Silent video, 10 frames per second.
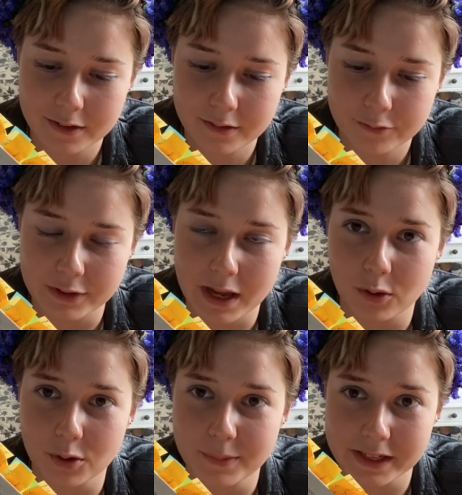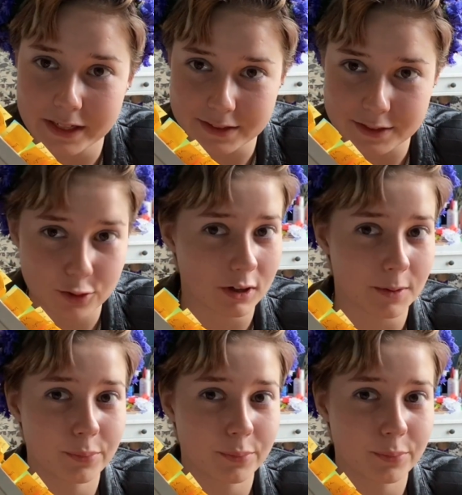flower meanings to a